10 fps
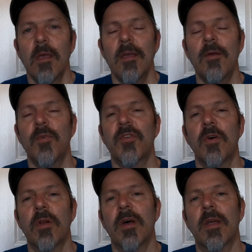Hey, what's
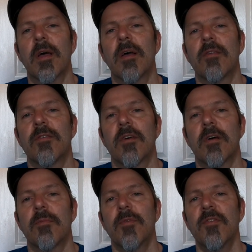going on, guys?
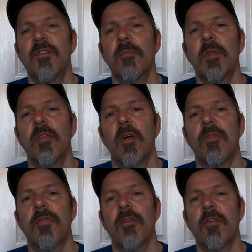This is going to be the
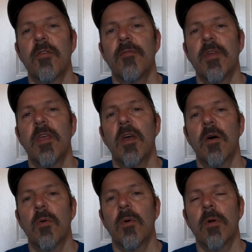third
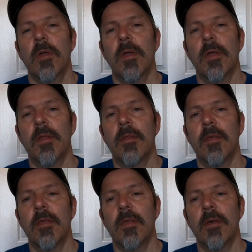video in
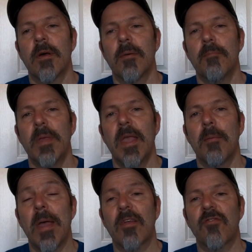the
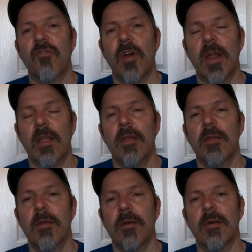BMX track
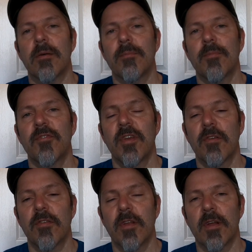
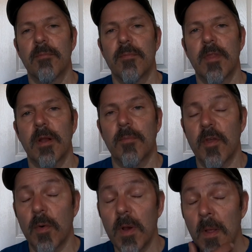series that I'm
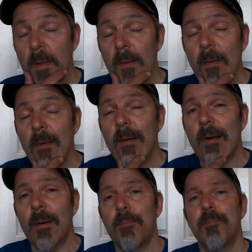doing.
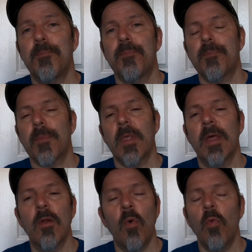And
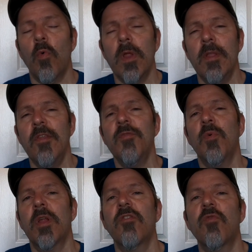in this
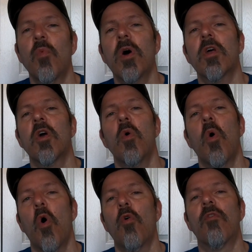one, I just want to go
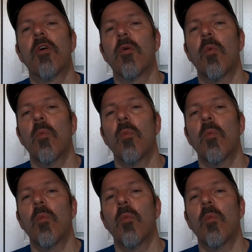over